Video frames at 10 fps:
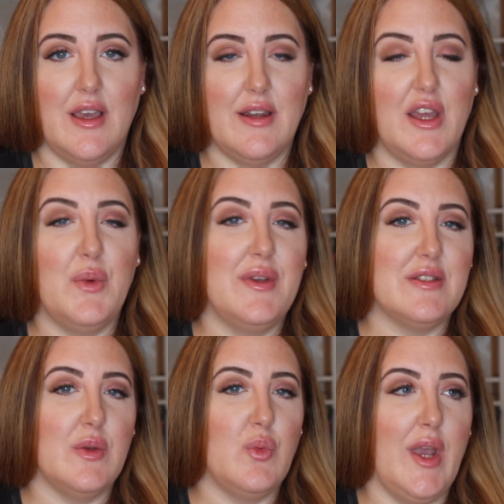and I
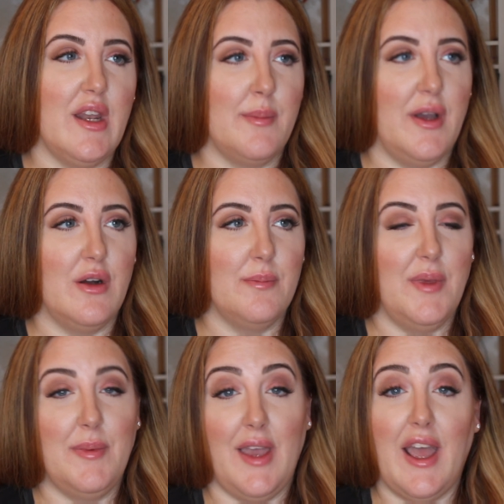always wait about
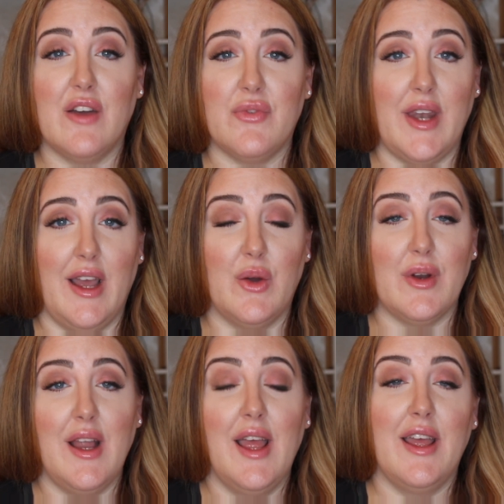maybe a half an hour.